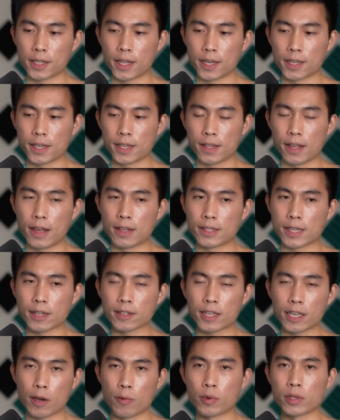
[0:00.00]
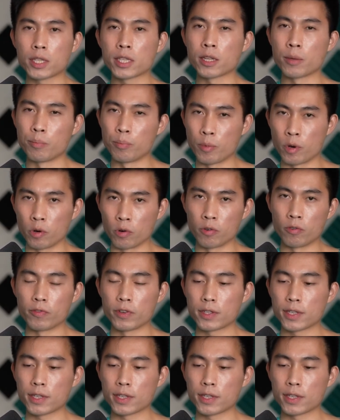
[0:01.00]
Like it sounds like it wants to move.